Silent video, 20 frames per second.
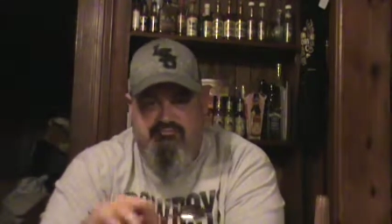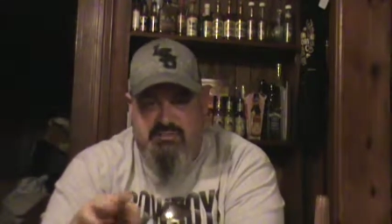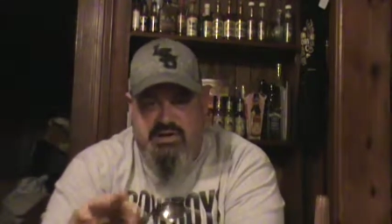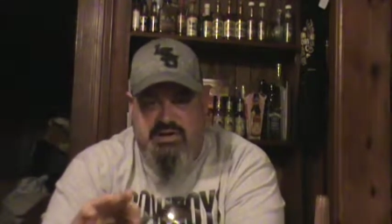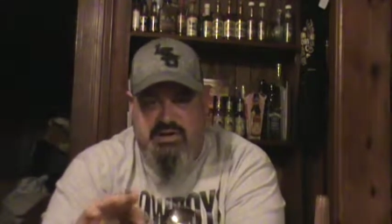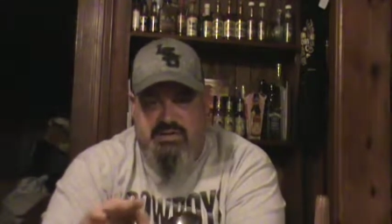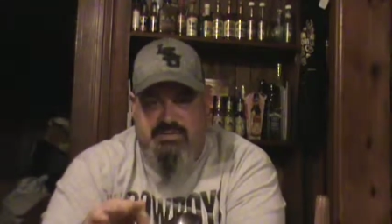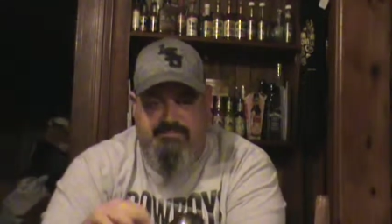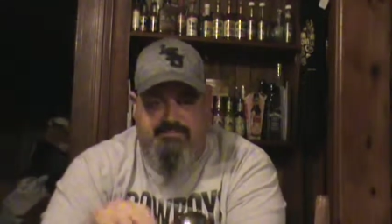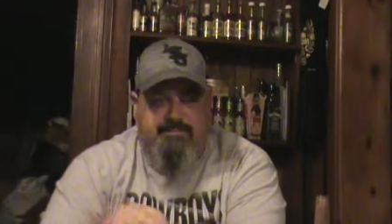
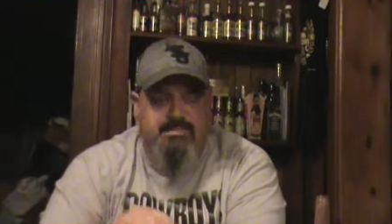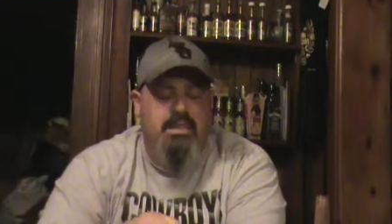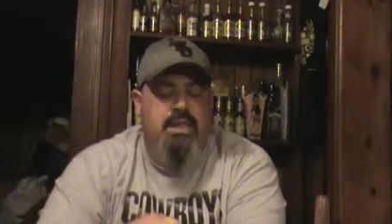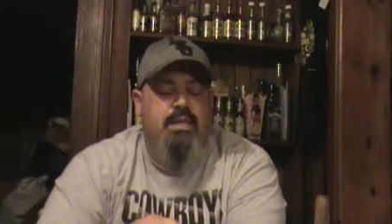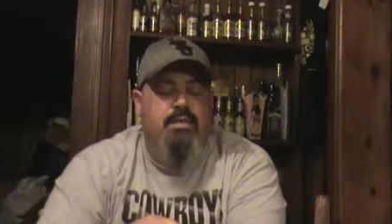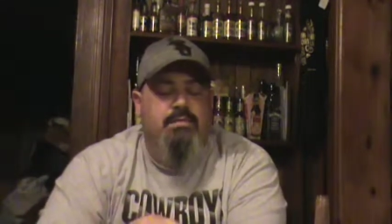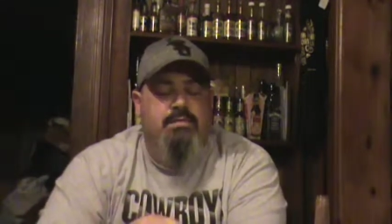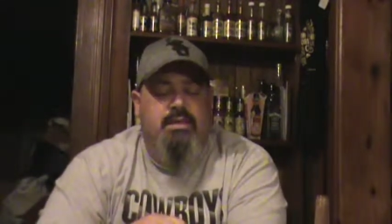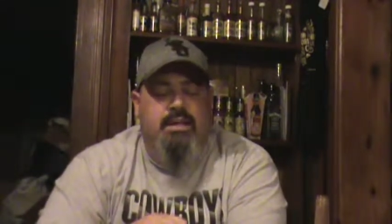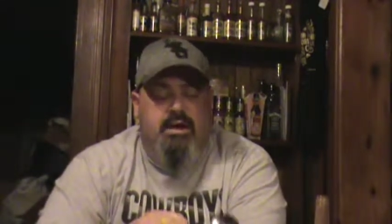eh,
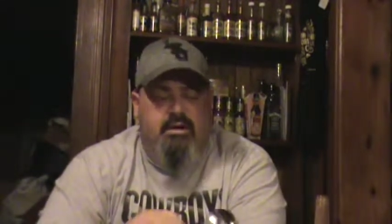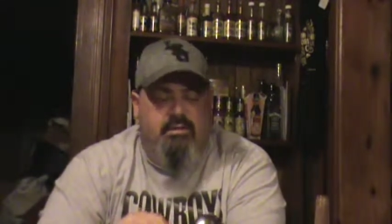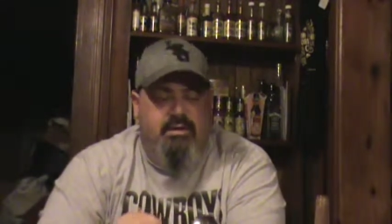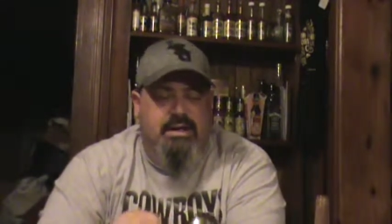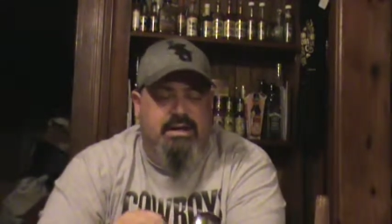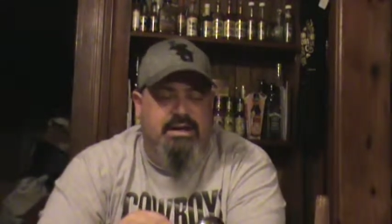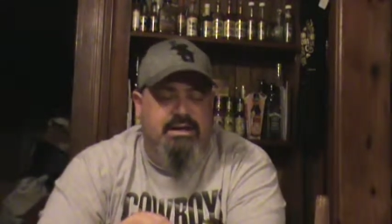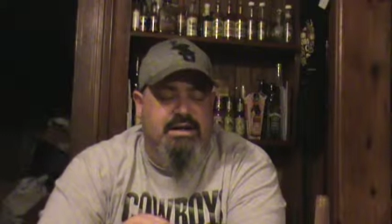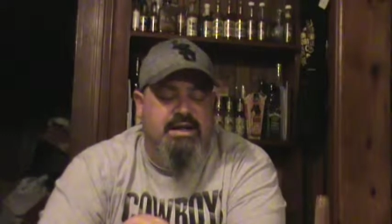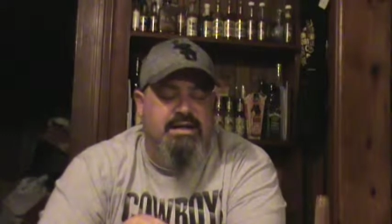I
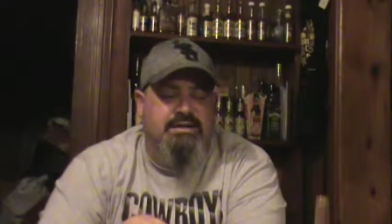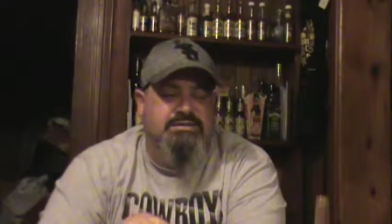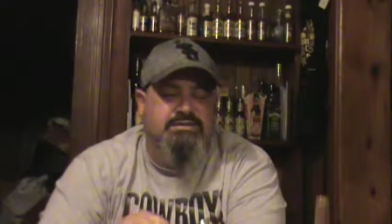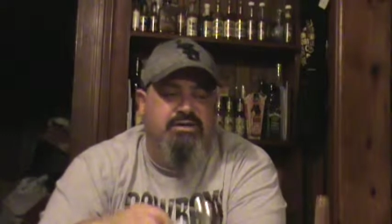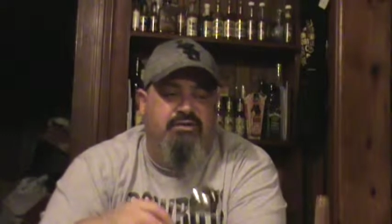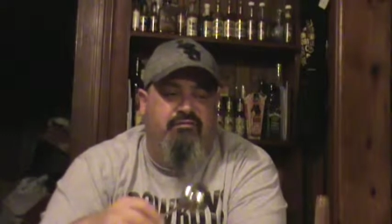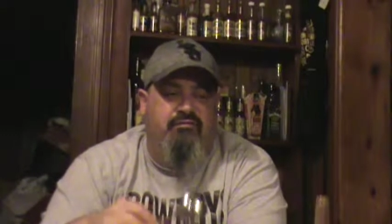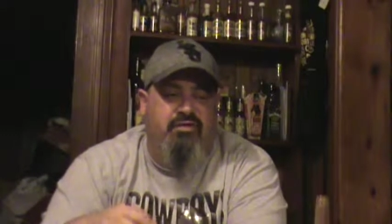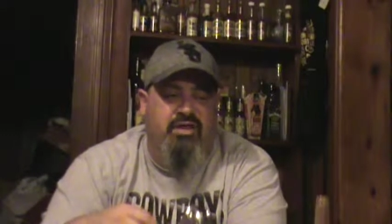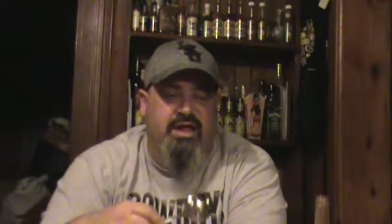recognize
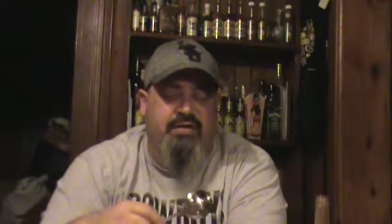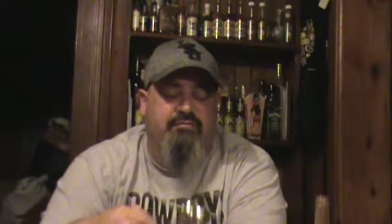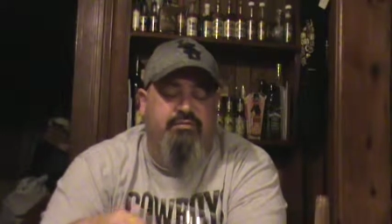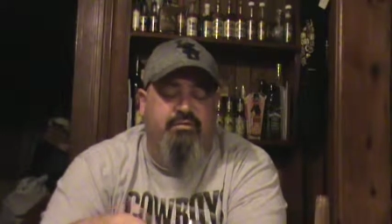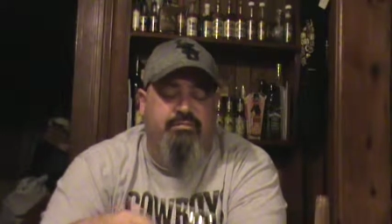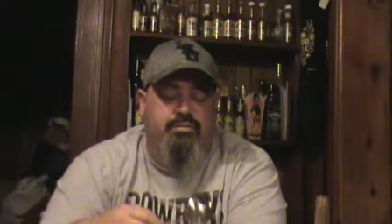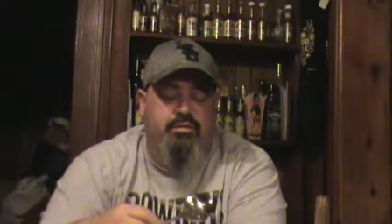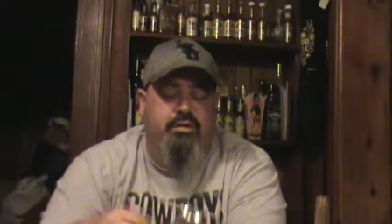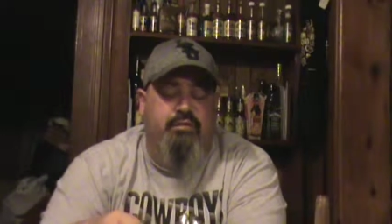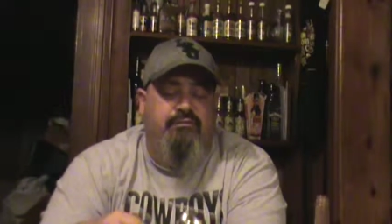the flavor
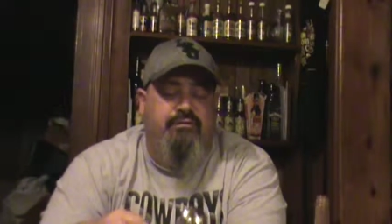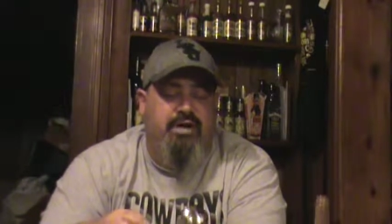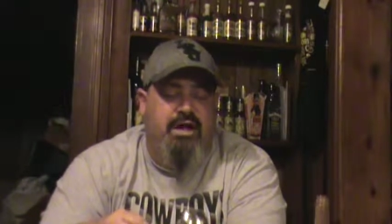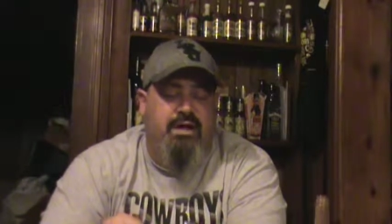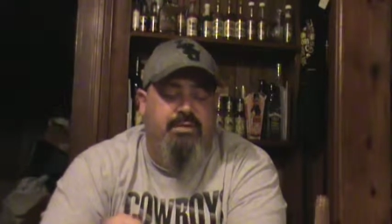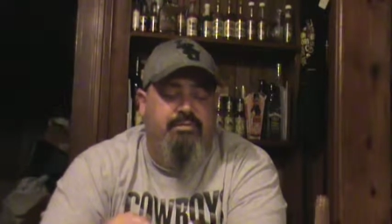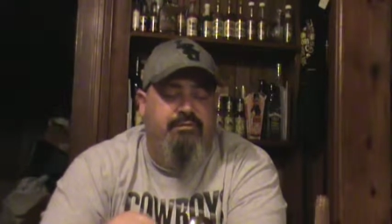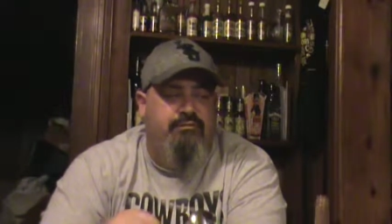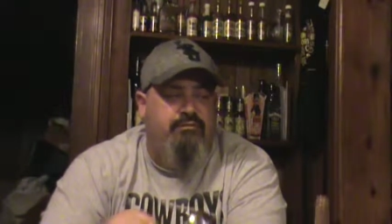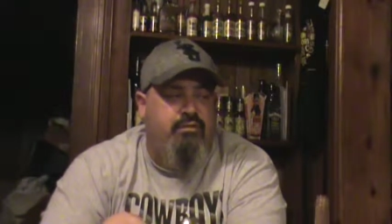
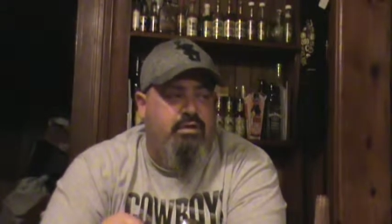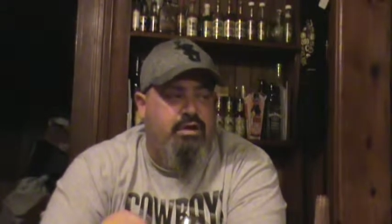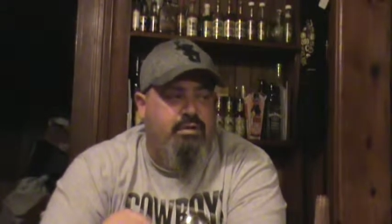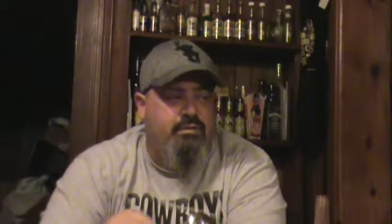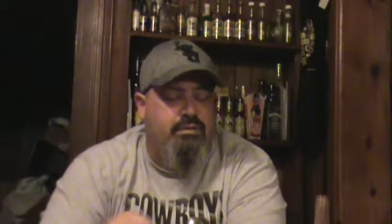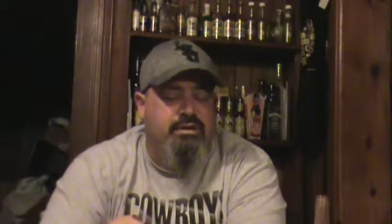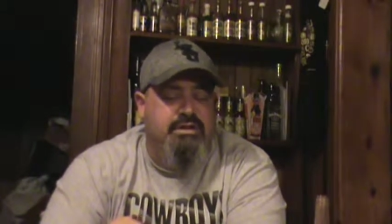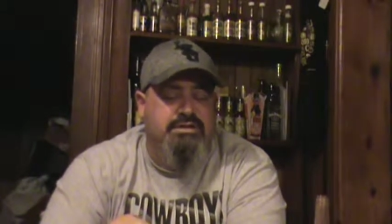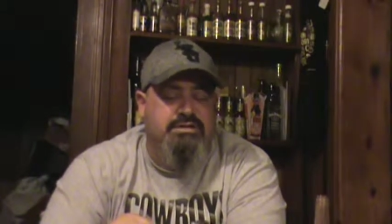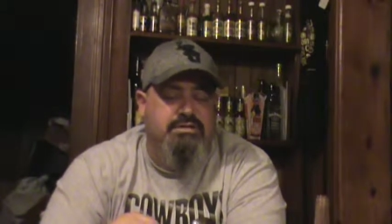profile before I
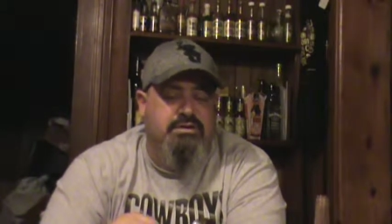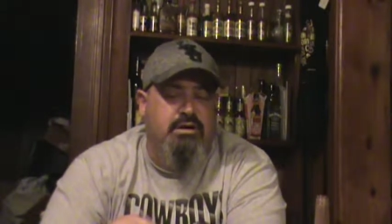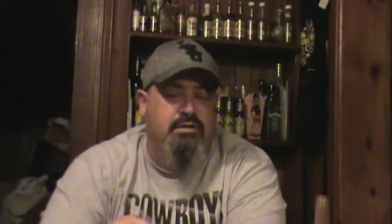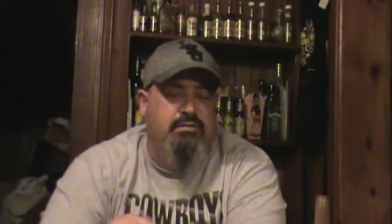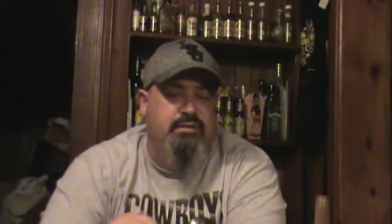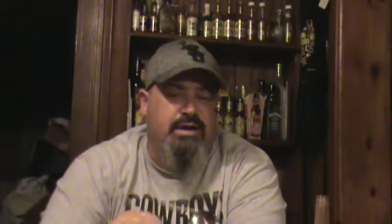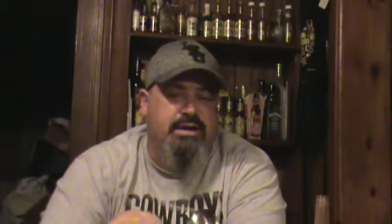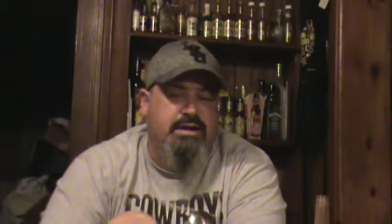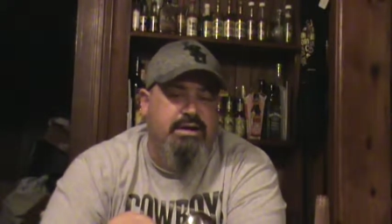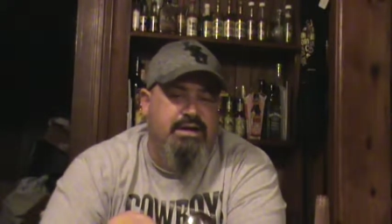really started
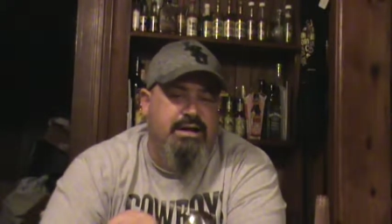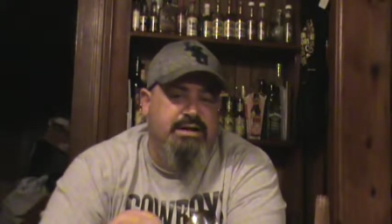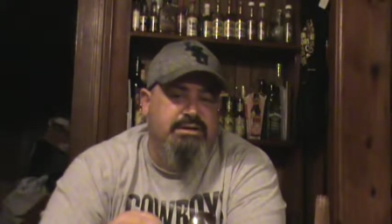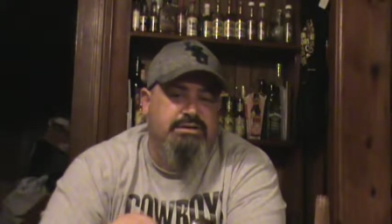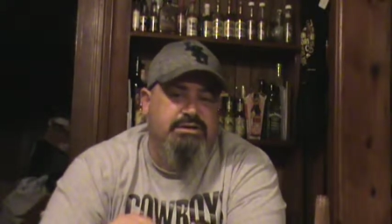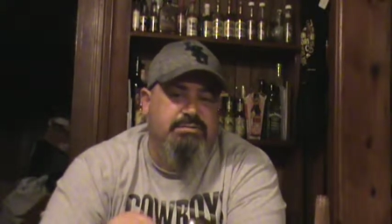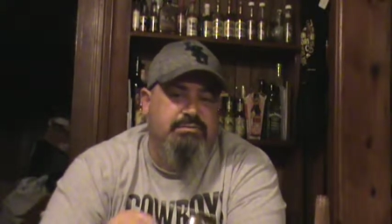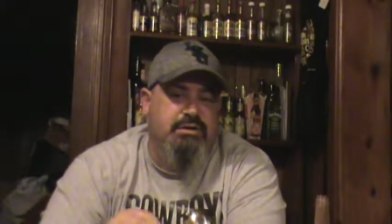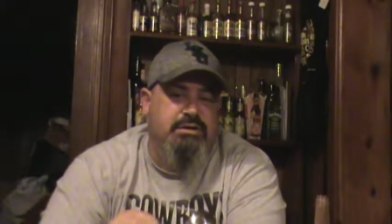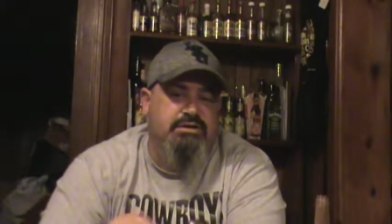
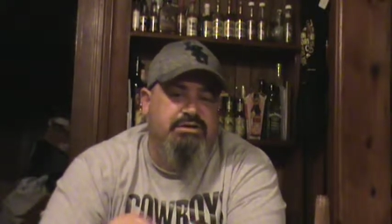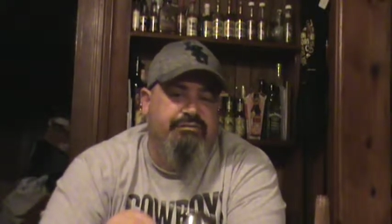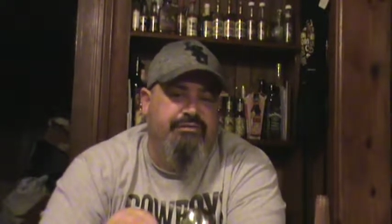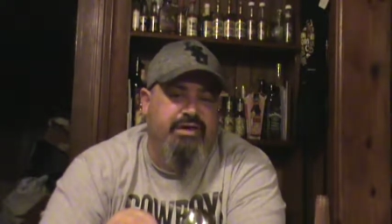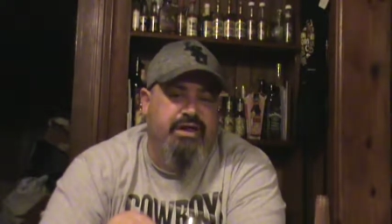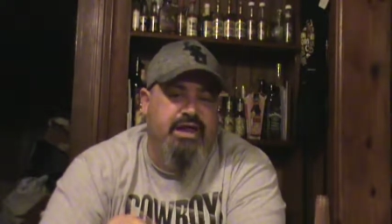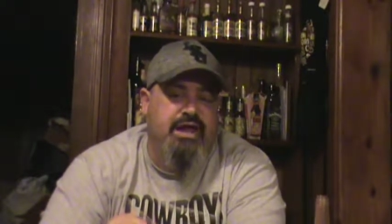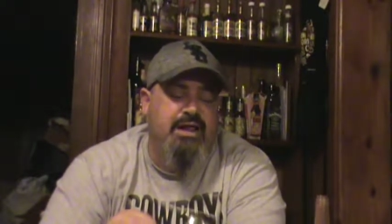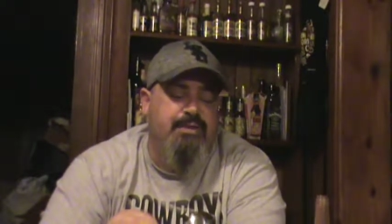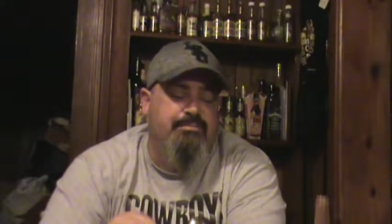recognizing much of a
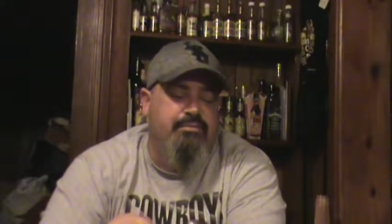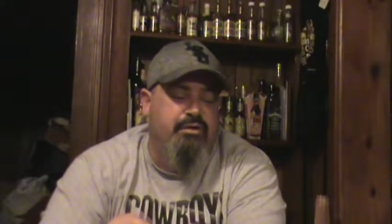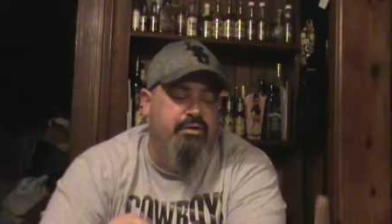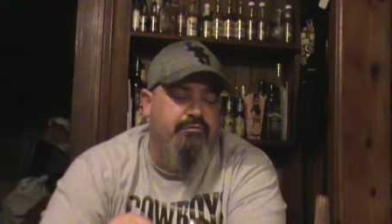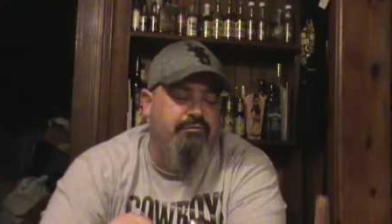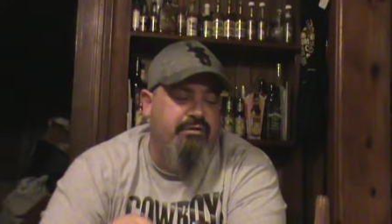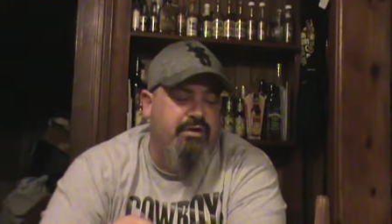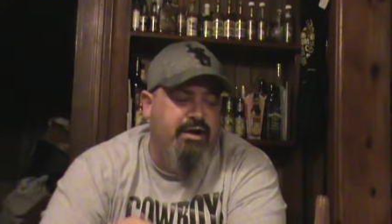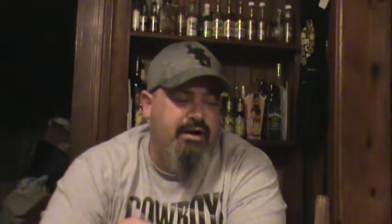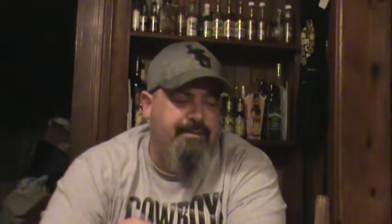heat
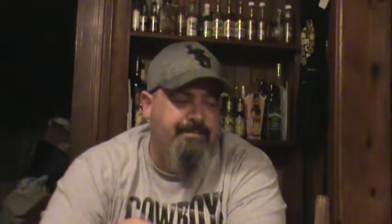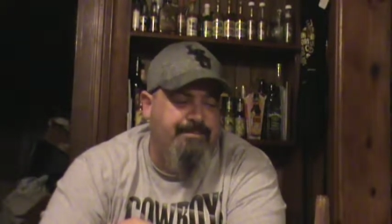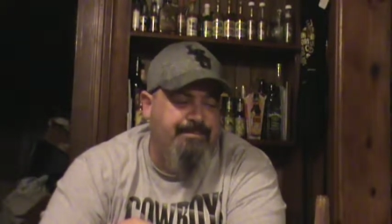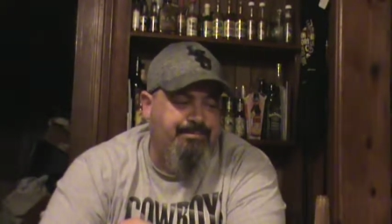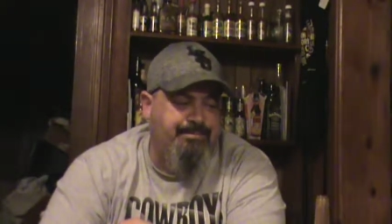profile.